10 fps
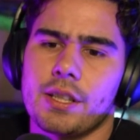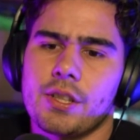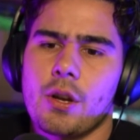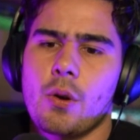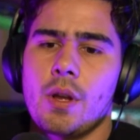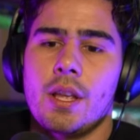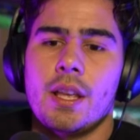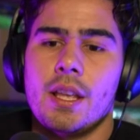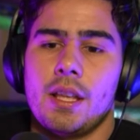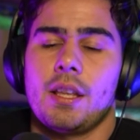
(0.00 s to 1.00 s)
So
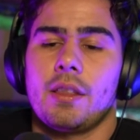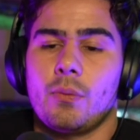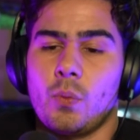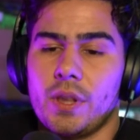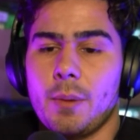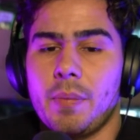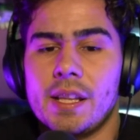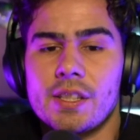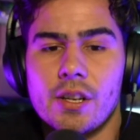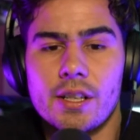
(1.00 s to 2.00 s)
what the bins are,